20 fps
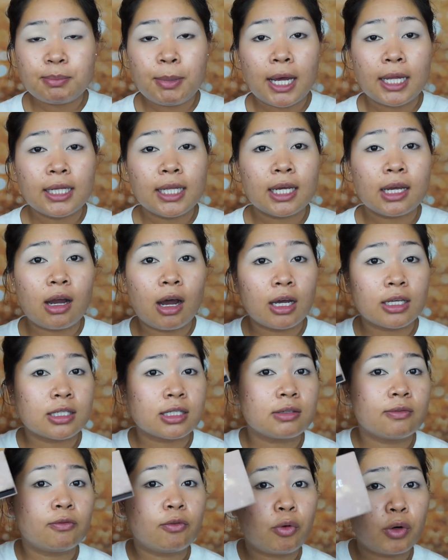palette
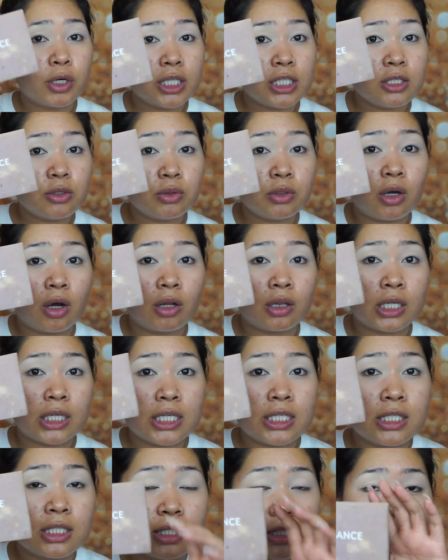costs
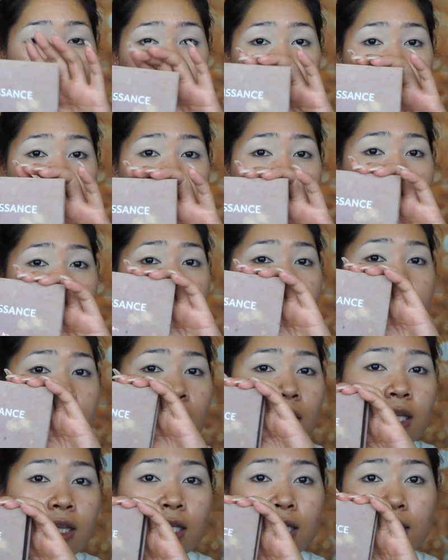$42, so it just looks
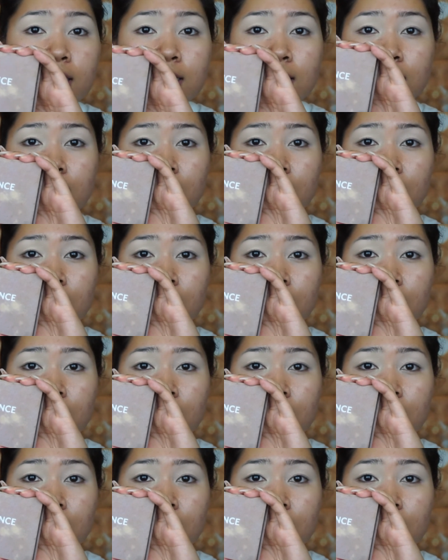like this.